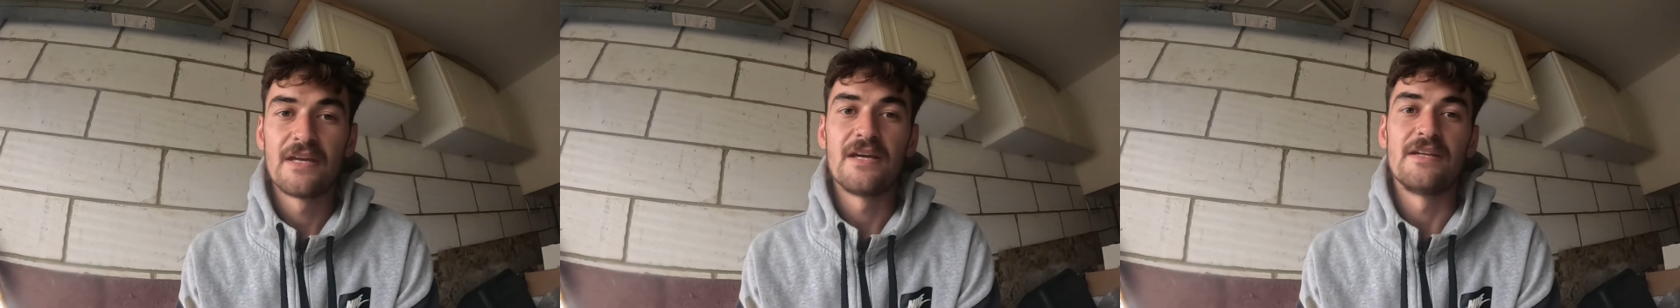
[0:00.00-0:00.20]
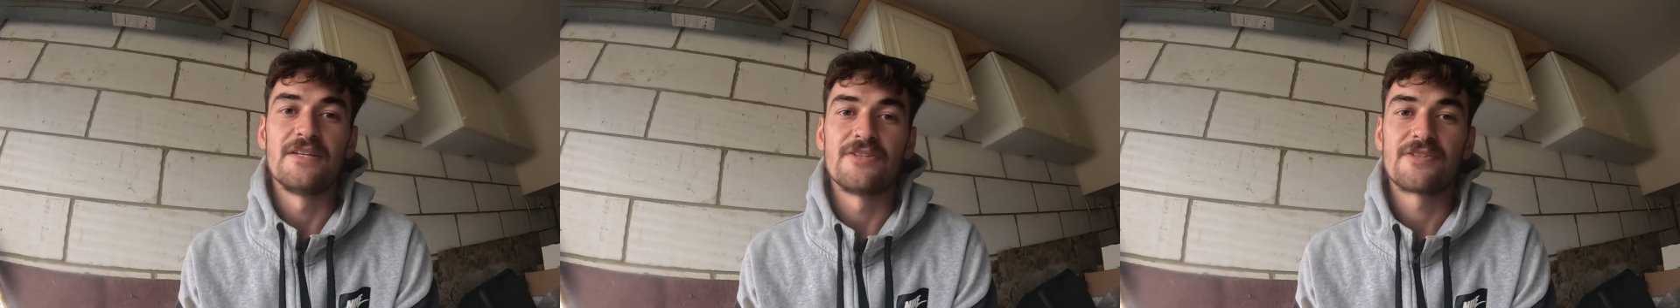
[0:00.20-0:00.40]

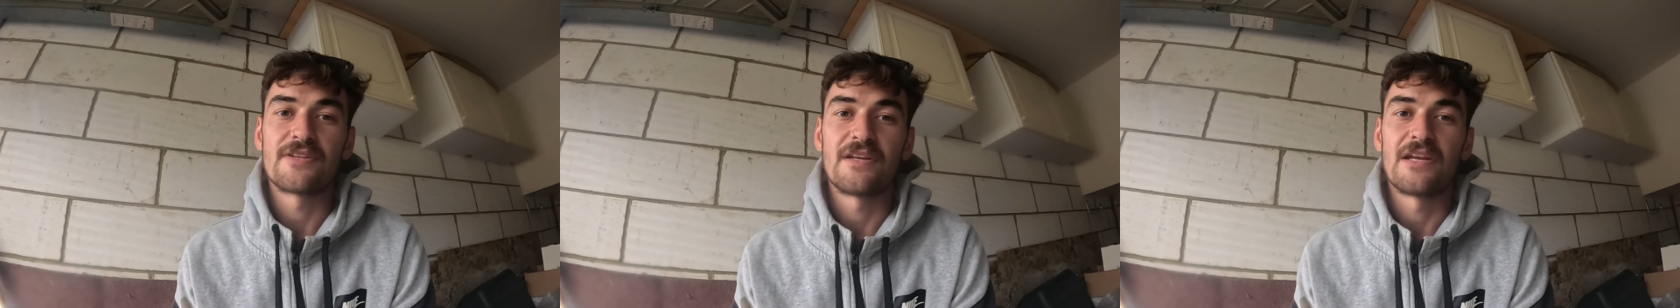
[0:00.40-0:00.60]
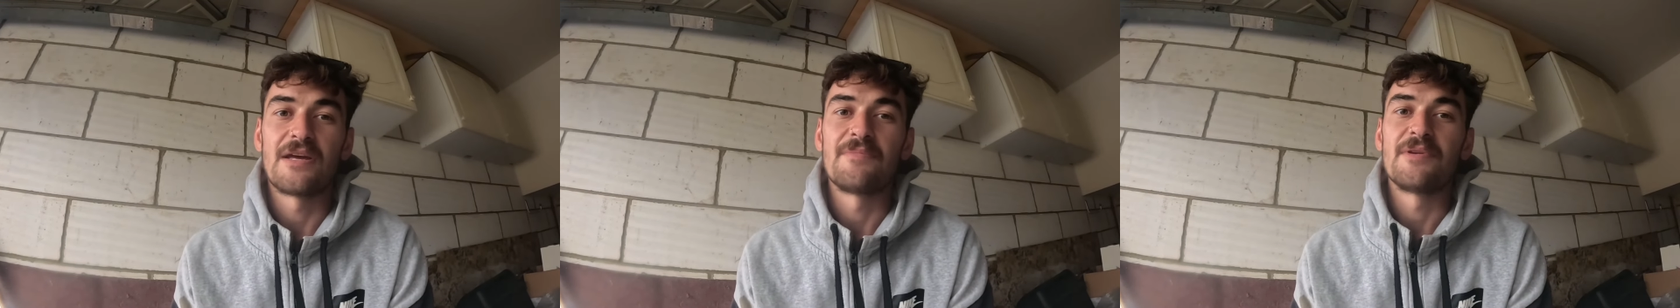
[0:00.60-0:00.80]
it's just
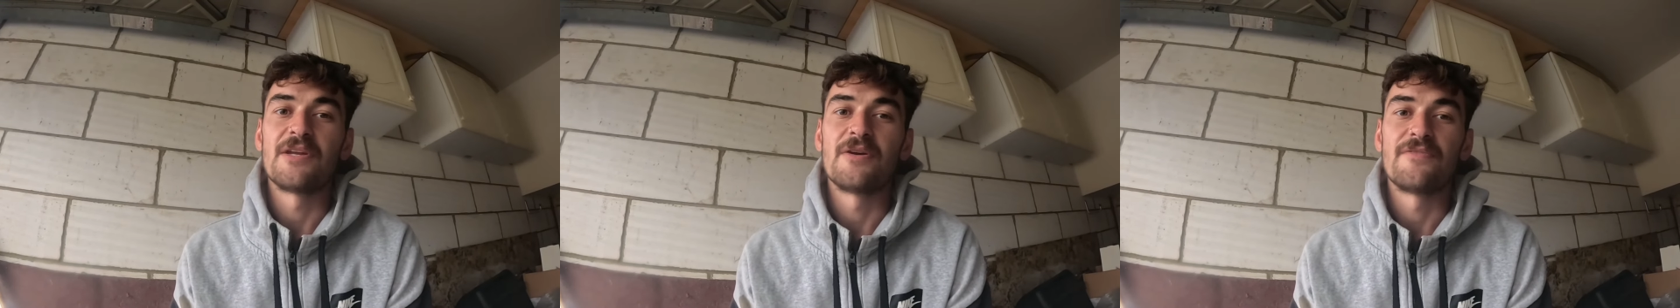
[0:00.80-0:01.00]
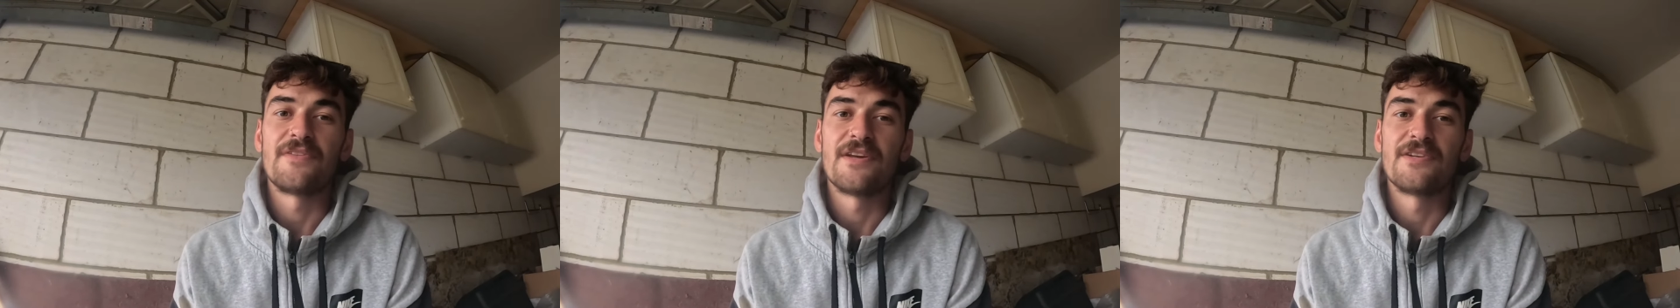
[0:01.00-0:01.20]
going to let me know
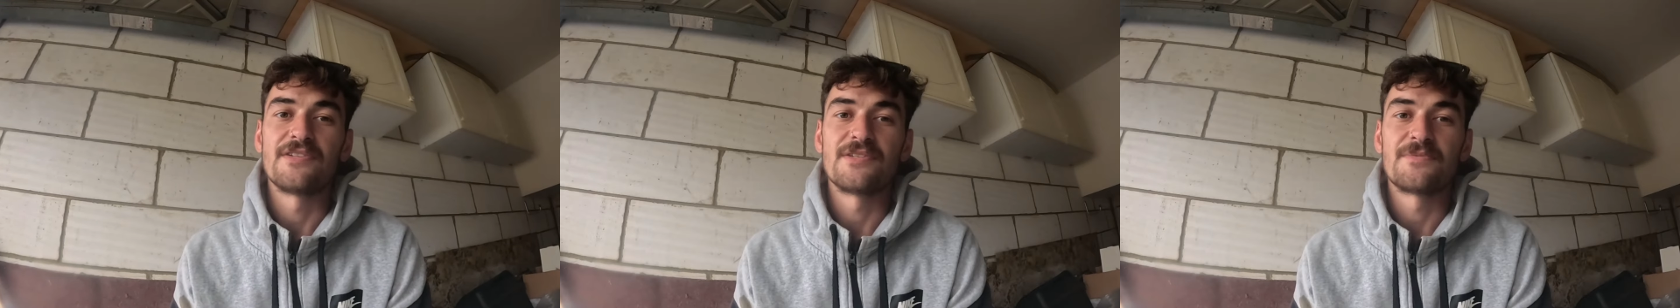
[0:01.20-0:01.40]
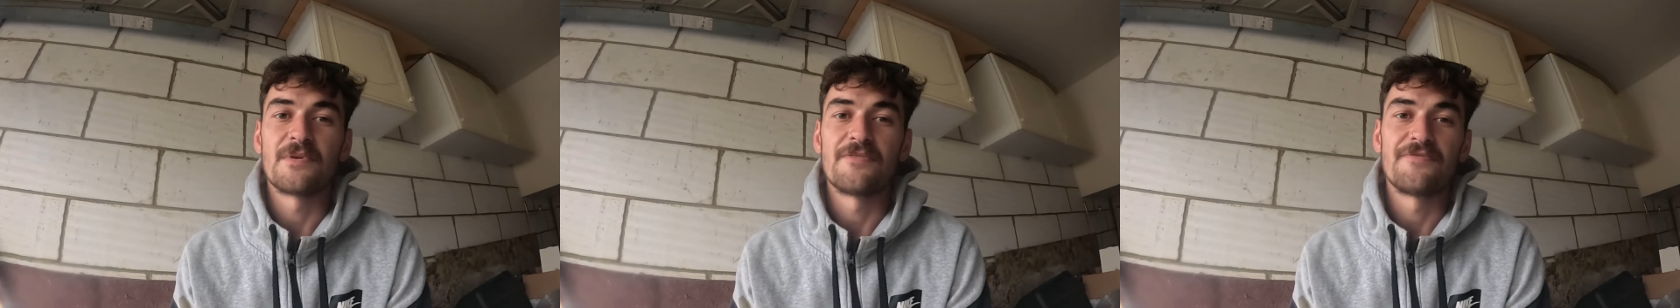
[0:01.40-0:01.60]
if the
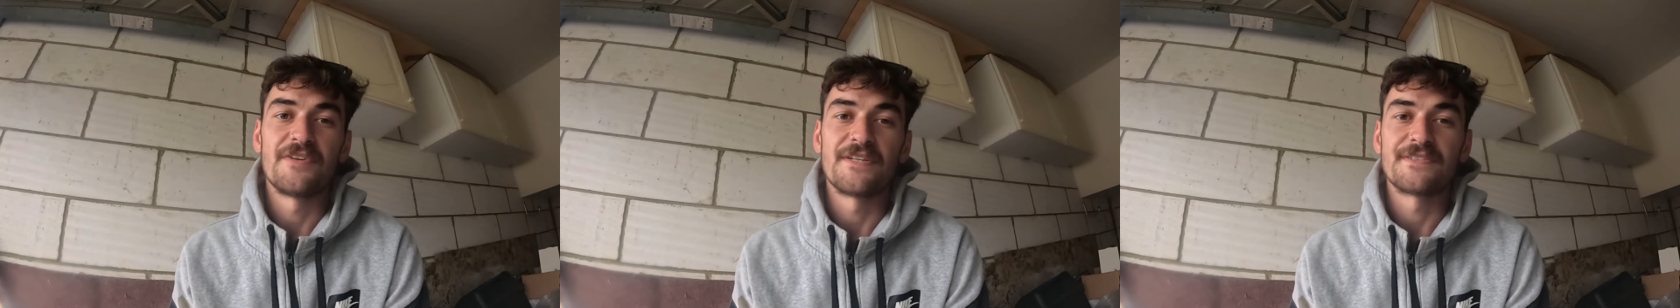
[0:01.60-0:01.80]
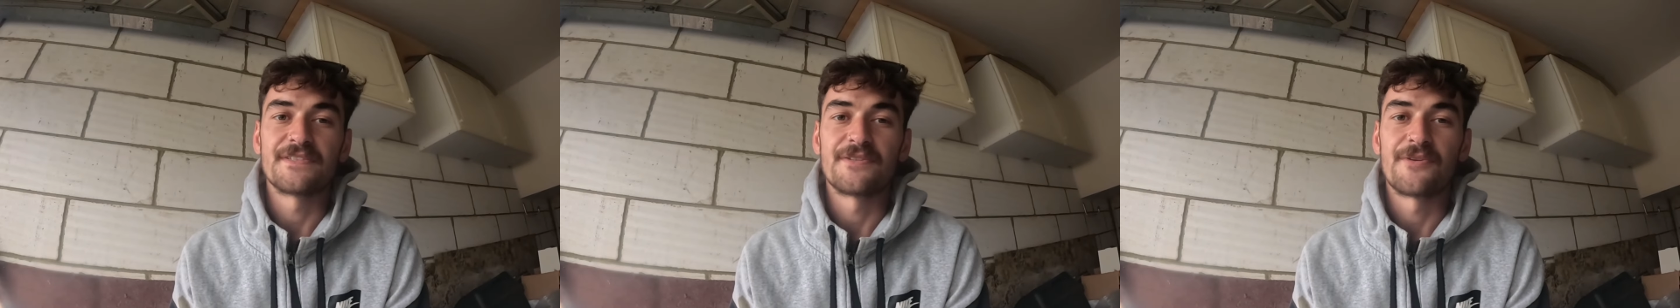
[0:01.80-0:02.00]
engine's worth
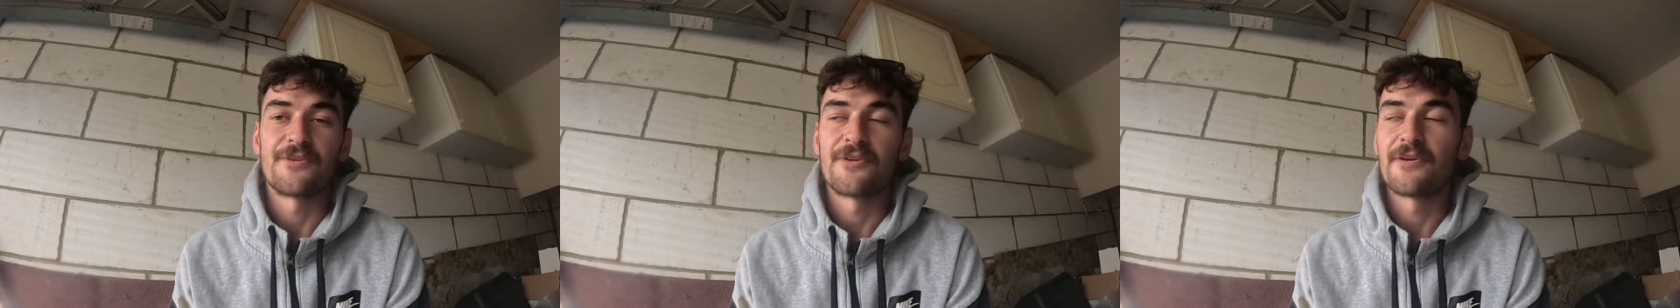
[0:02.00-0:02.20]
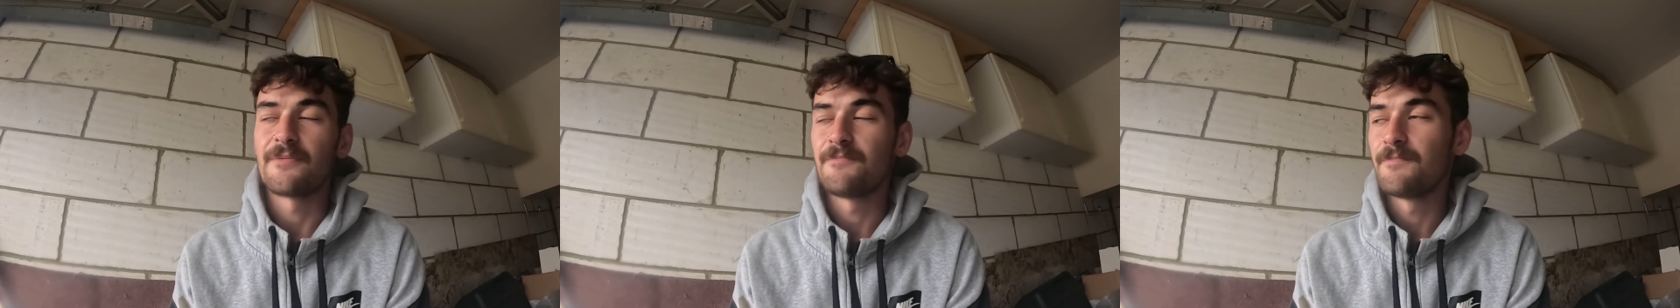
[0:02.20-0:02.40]
fixing or
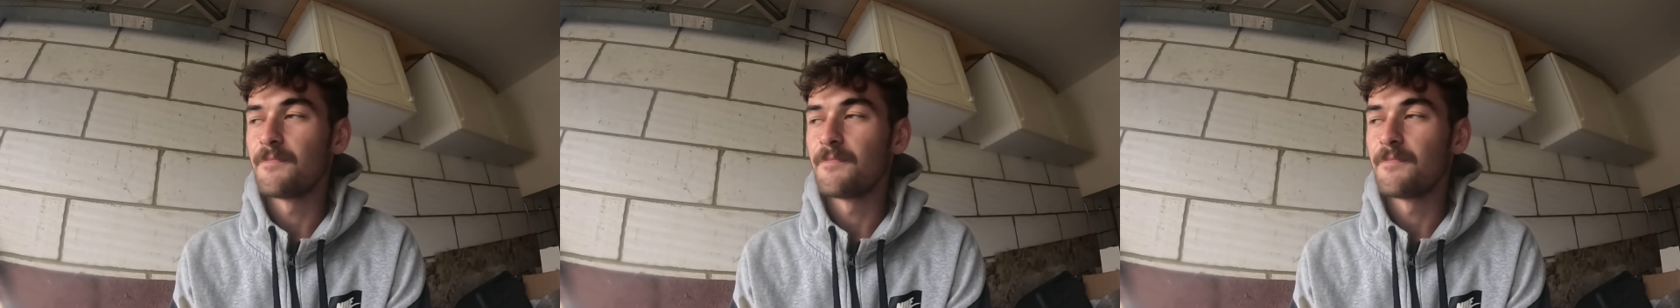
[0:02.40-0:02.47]
not.